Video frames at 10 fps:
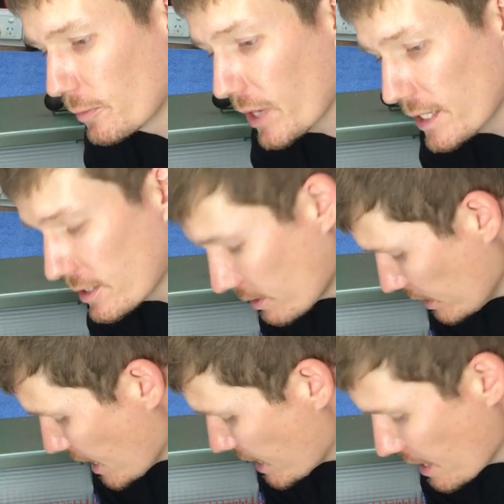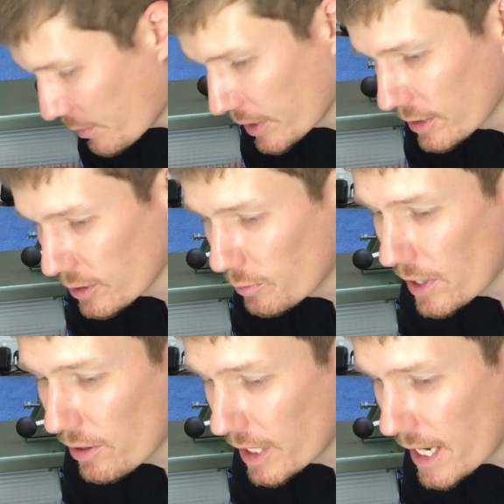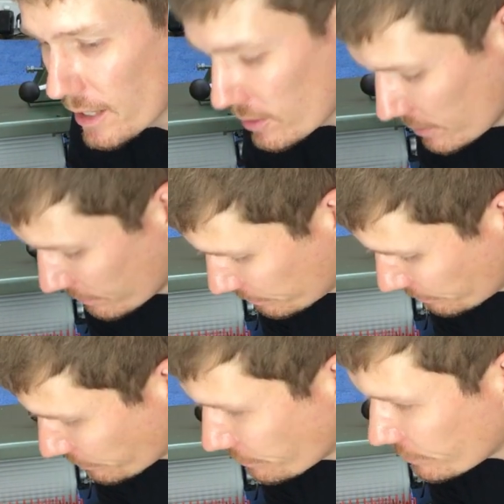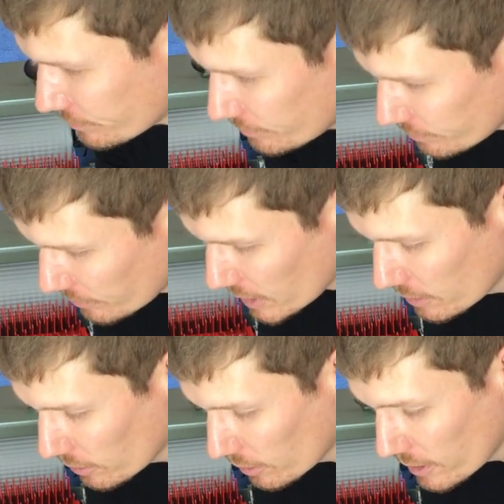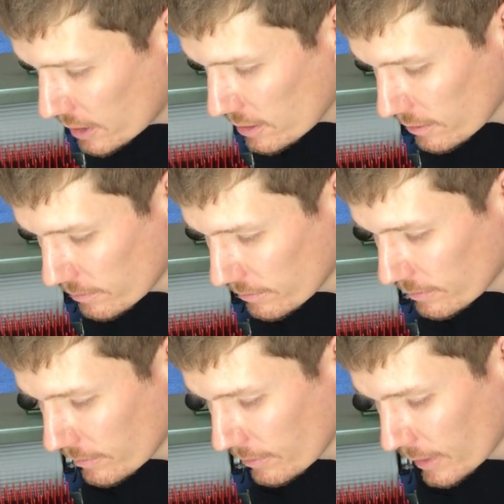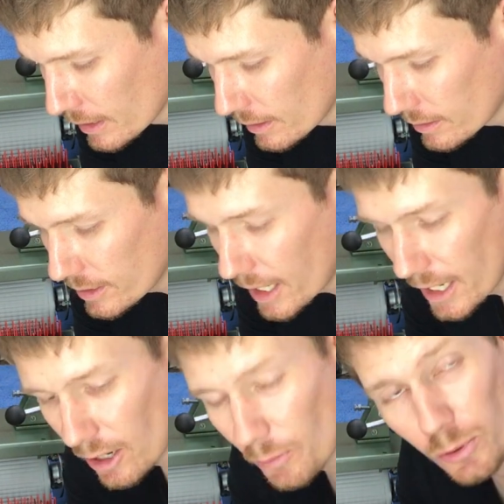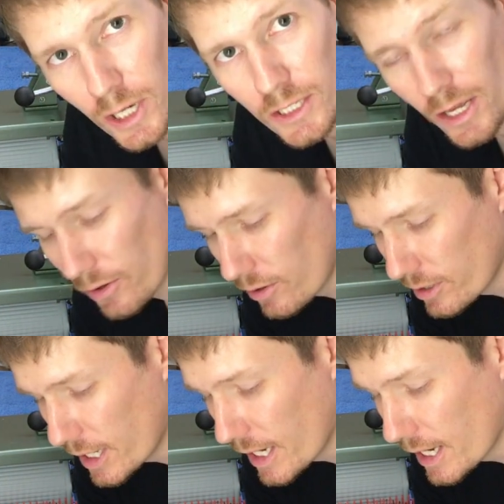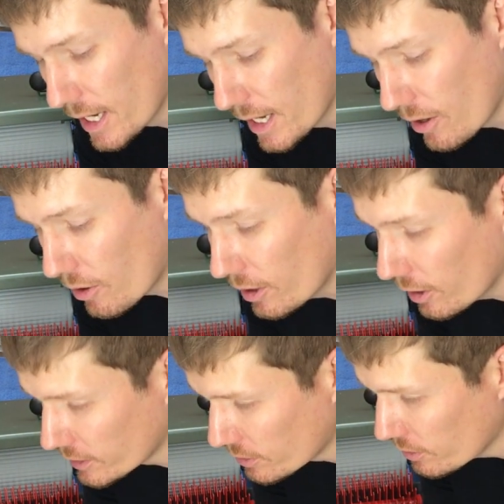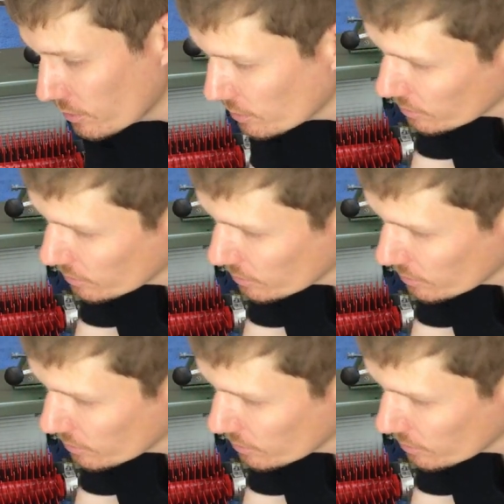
basically hard up against the bearing housing, like this. So I'll press that on. I like to